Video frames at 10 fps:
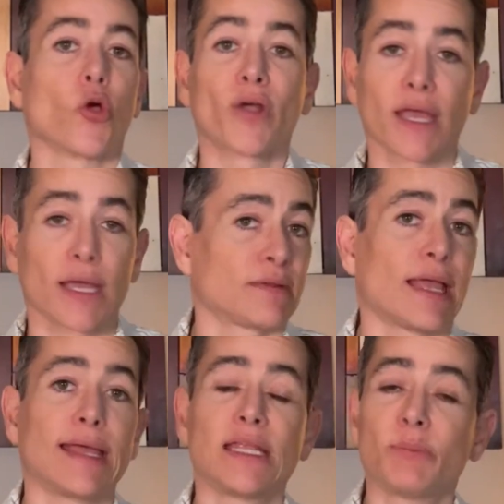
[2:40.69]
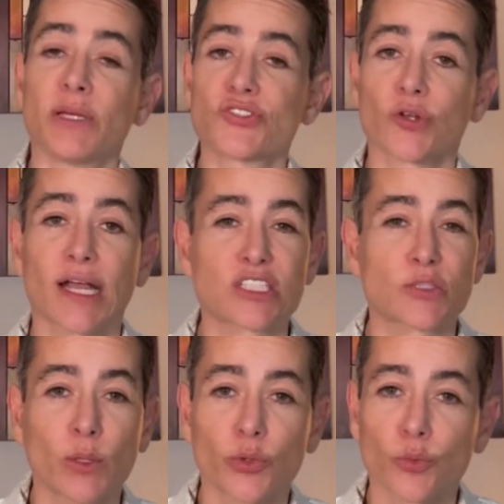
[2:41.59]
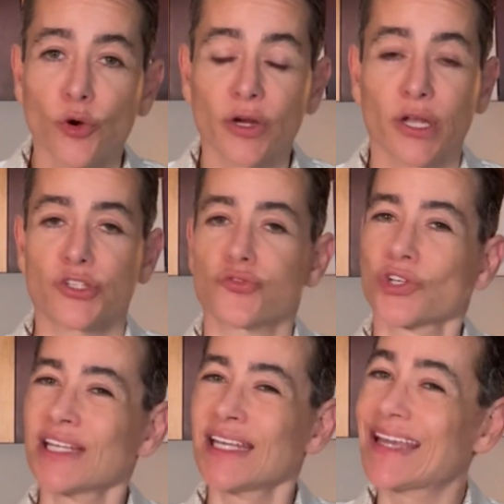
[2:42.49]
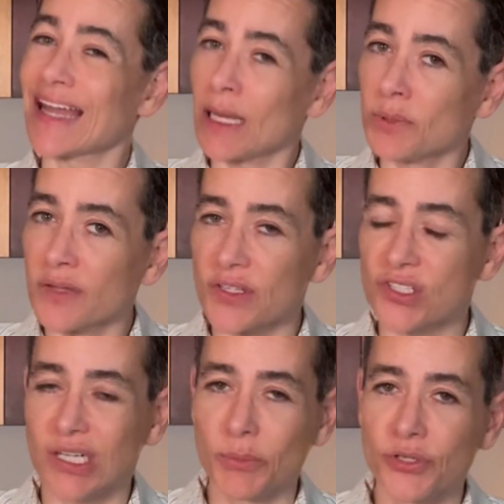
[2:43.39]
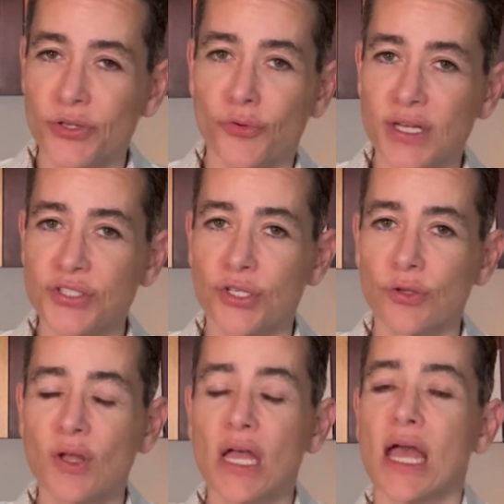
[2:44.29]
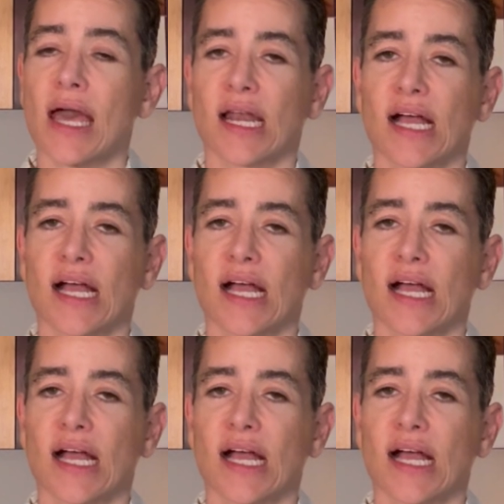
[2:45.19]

Although again, any benzodiazepine would work. It's really GABA that's coming to the rescue.